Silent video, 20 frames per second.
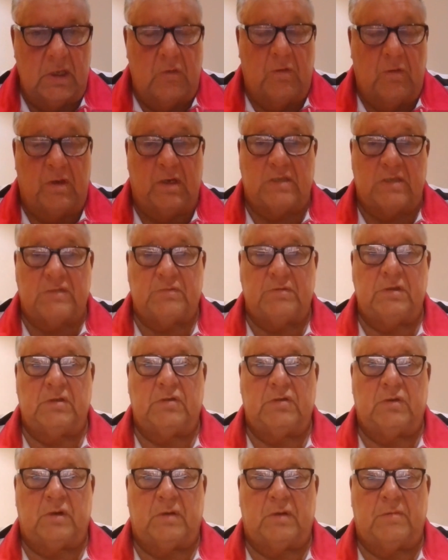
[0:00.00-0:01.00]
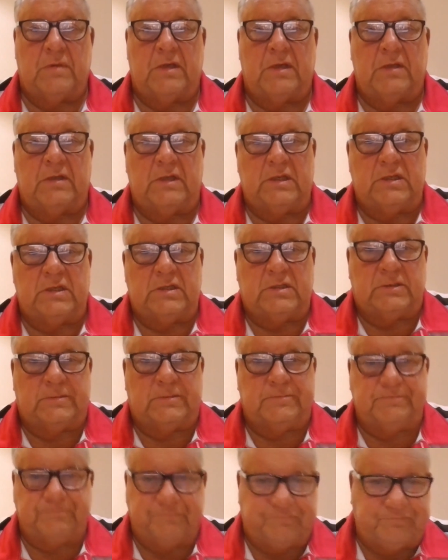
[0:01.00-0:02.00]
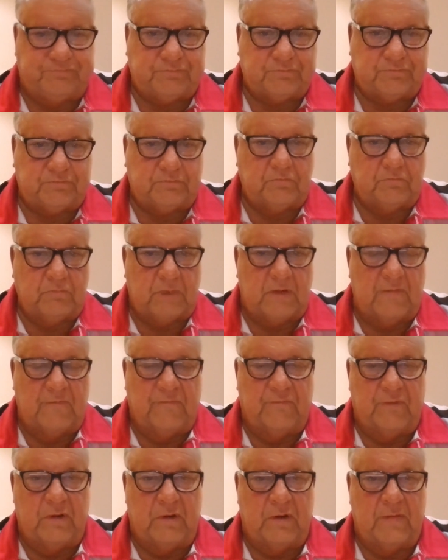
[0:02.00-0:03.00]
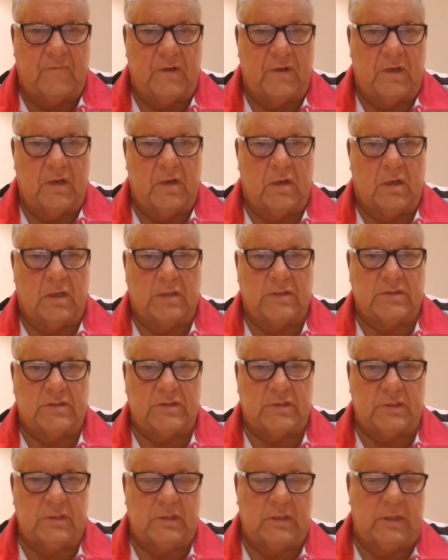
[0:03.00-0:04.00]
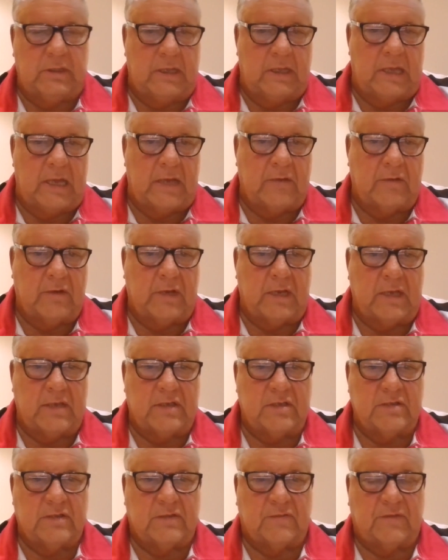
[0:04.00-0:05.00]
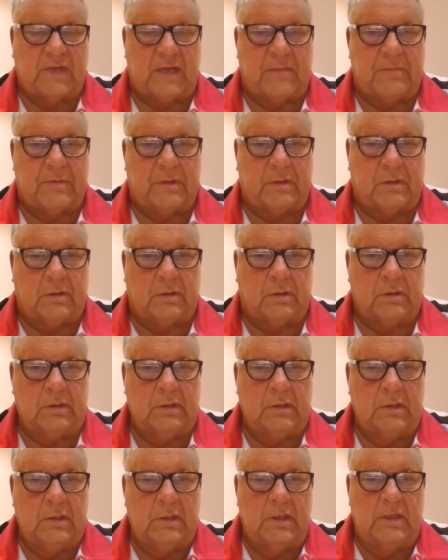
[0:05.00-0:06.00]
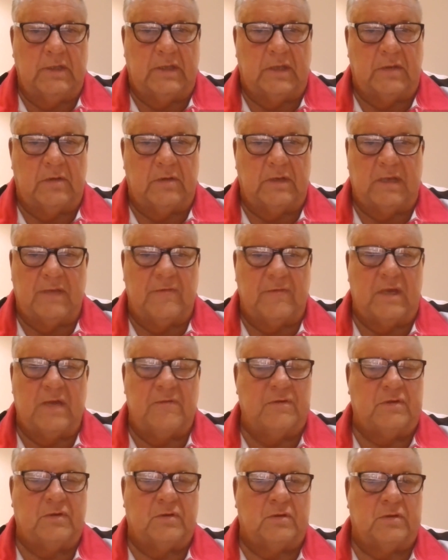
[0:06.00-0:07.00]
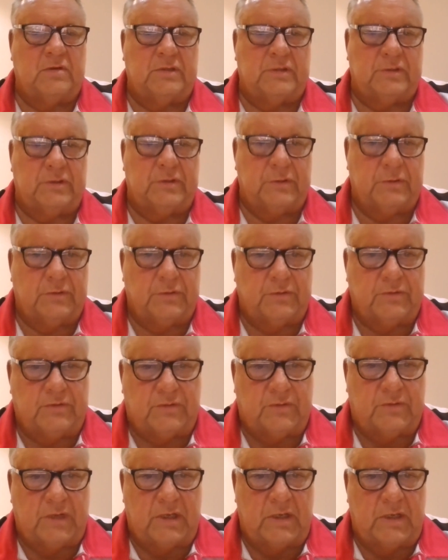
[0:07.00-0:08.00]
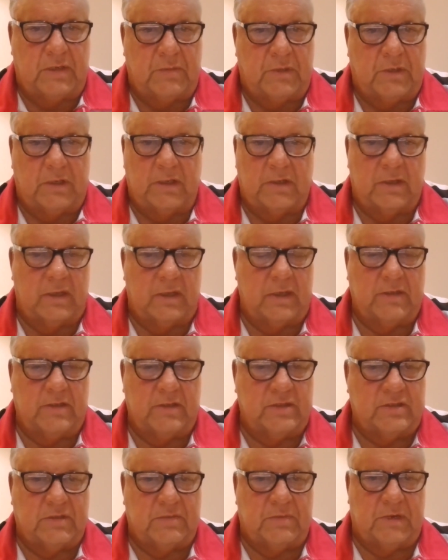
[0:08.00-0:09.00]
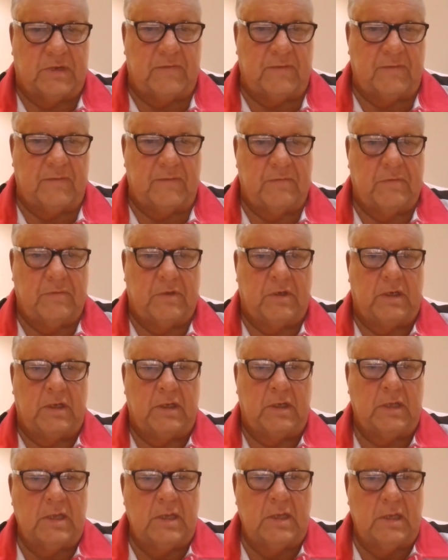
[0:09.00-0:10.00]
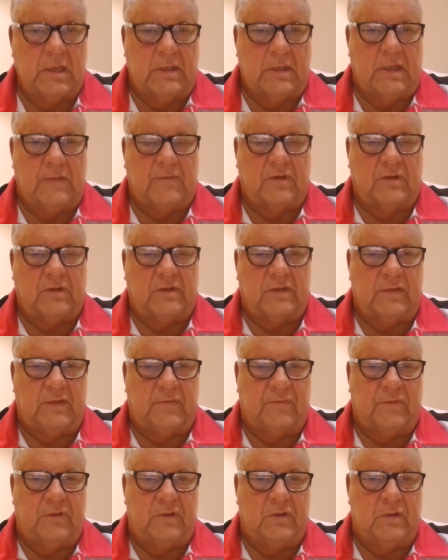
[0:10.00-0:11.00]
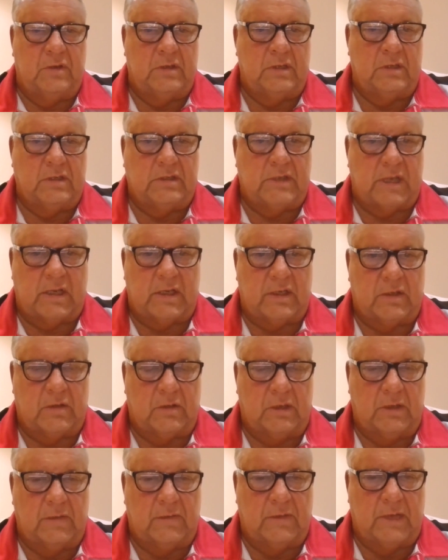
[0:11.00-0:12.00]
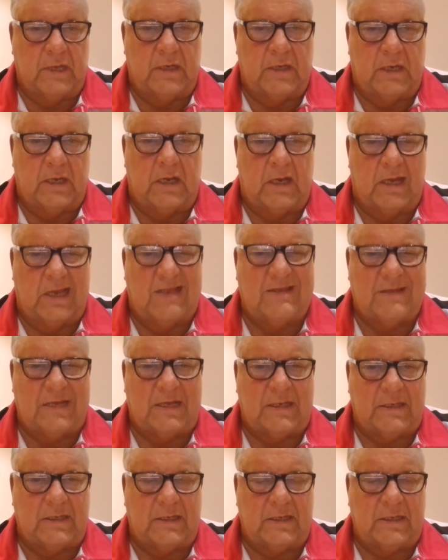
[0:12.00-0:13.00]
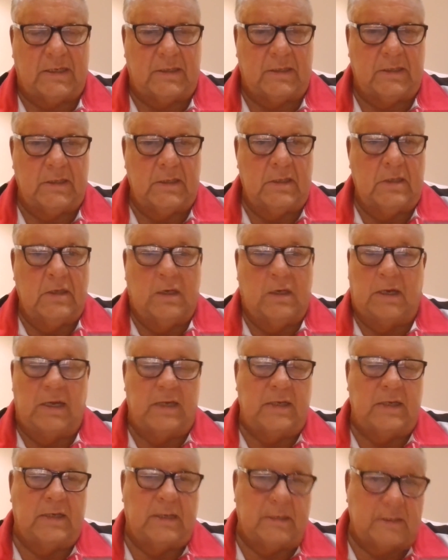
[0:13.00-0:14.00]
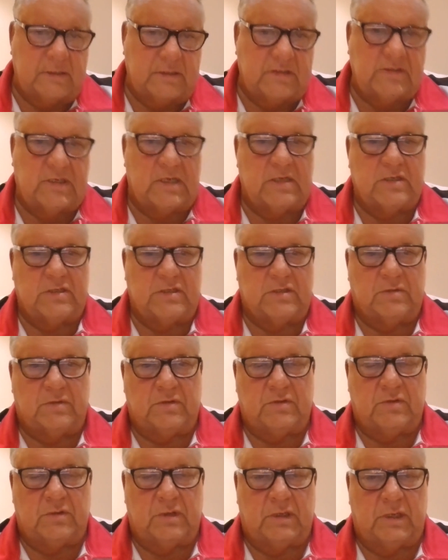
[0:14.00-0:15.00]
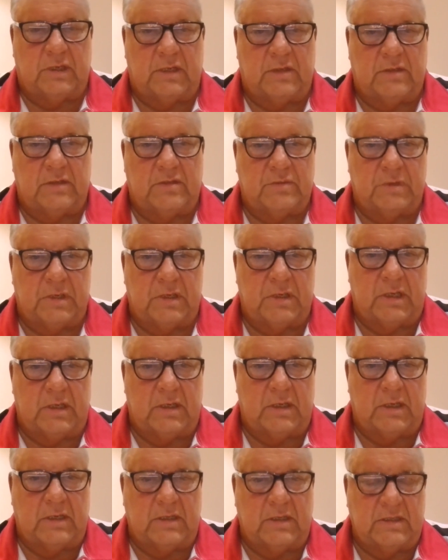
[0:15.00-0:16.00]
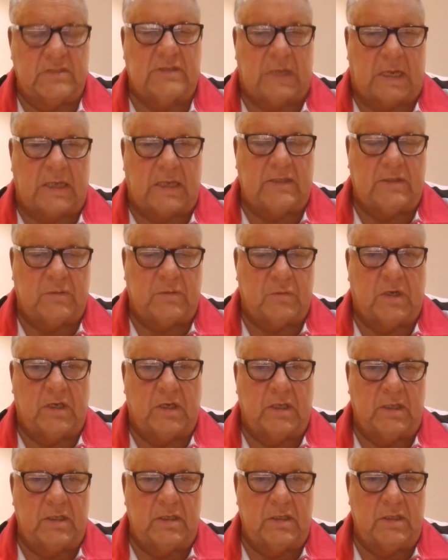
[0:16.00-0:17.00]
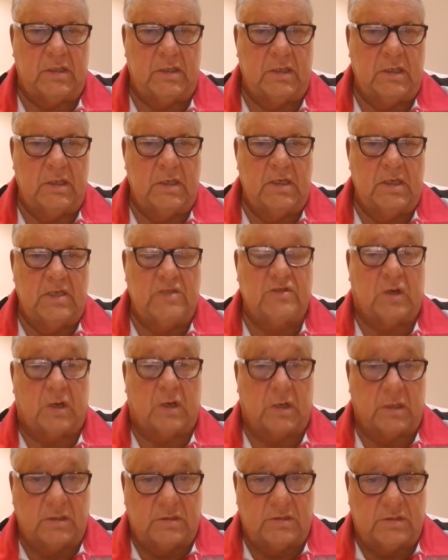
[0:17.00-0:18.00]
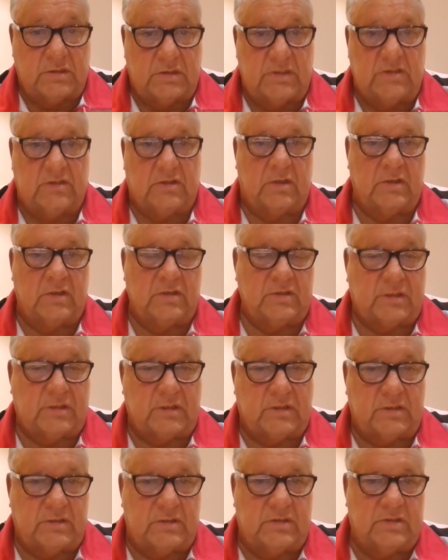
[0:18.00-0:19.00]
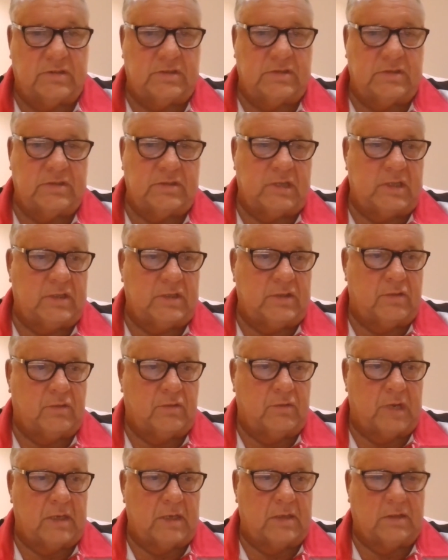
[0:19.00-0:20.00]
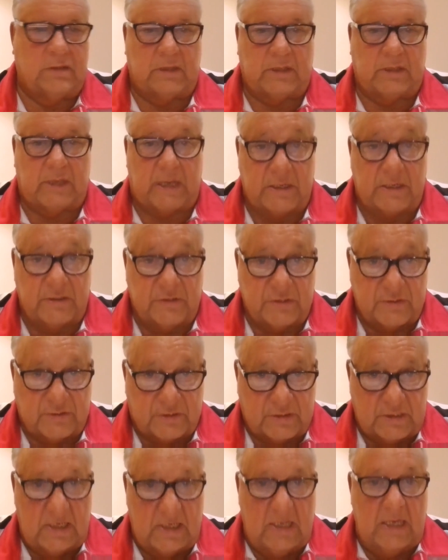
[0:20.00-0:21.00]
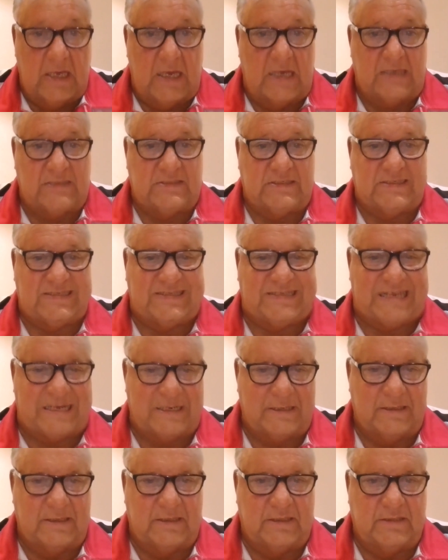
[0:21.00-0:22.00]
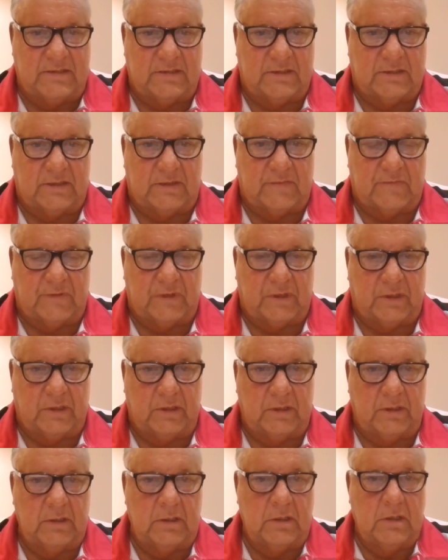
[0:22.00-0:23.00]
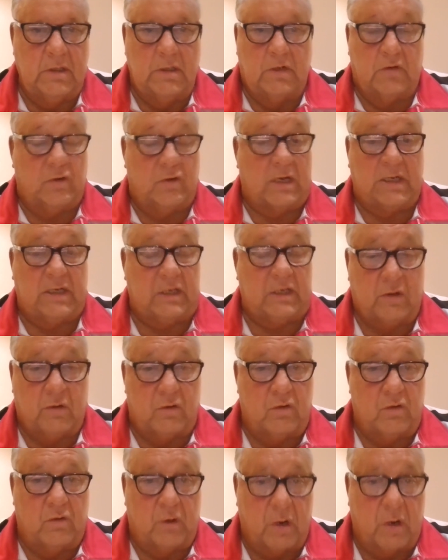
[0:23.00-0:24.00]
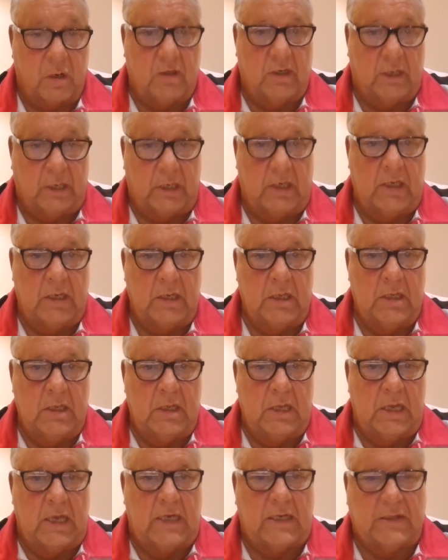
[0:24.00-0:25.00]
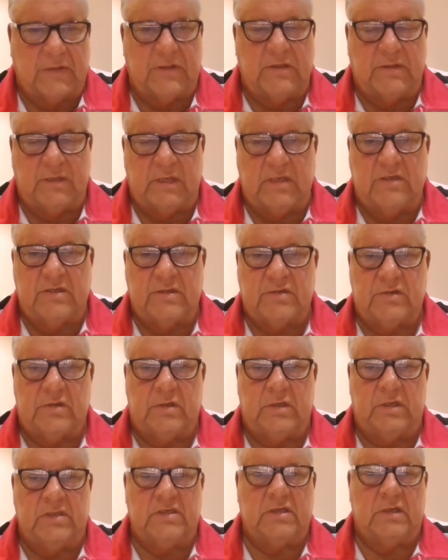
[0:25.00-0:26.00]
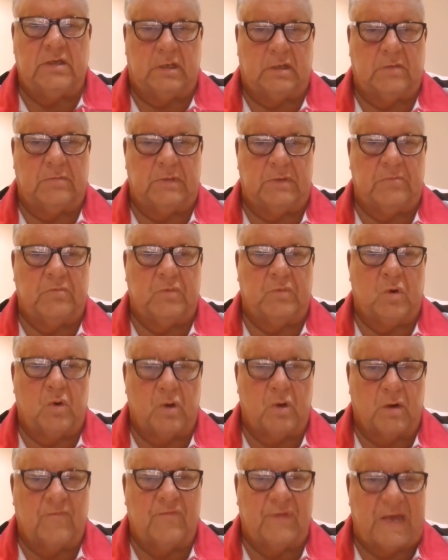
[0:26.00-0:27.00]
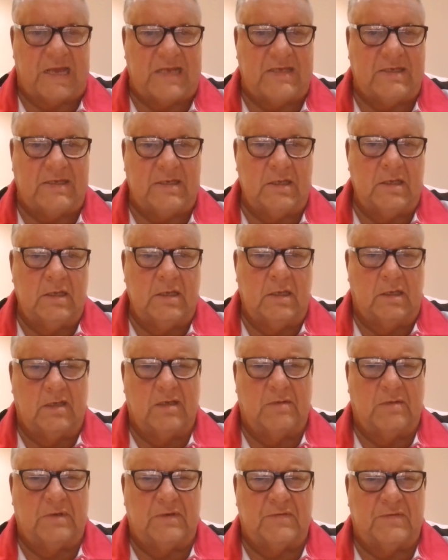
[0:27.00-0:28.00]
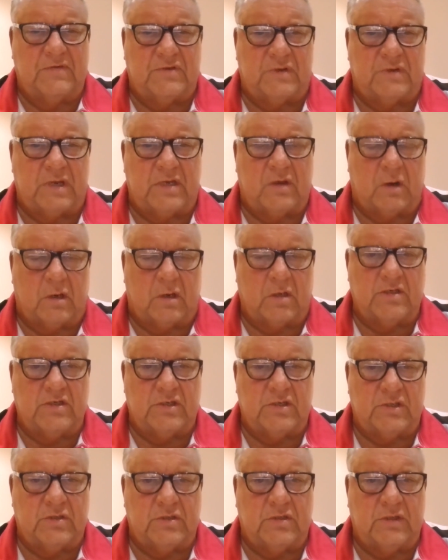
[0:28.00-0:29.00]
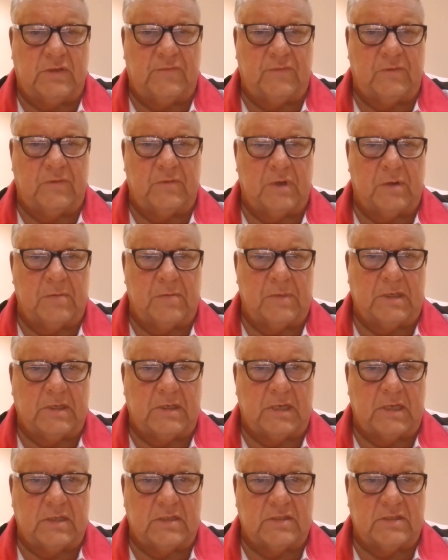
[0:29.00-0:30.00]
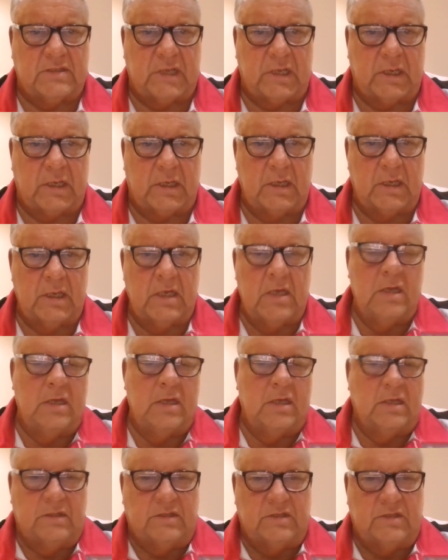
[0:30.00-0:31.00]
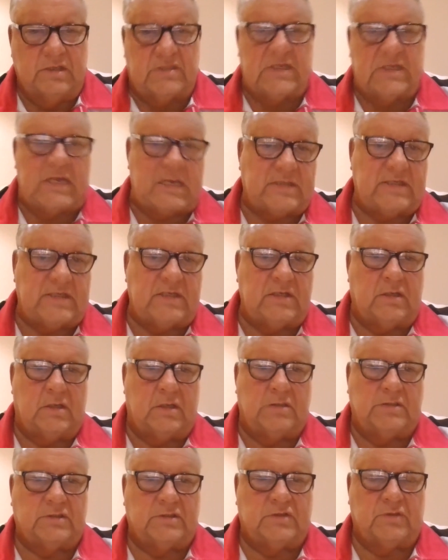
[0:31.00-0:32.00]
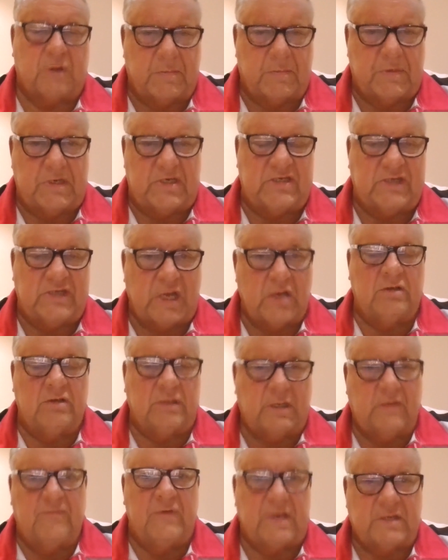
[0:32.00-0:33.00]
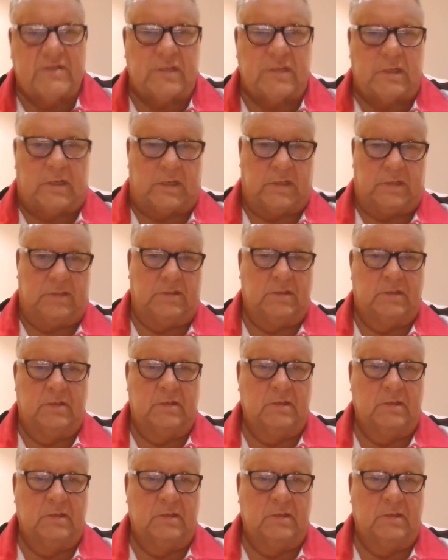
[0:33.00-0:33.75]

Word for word: Whereas when you talk about these very, very large aggregators of capital, they will never ever talk to, to anybody. They're just above everybody. They've got their view and then take it or leave it. And I like that. And I had another discussion with Sean again this week, and I just like the way he is honest. He's not as, as scared to rattle the cages as he's done in South Africa, rightly or wrongly, and I think the industry needs a little bit more of that, a little bit of straight, honest shooting from commentators saying, this asset class is rubbish, don't invest in it.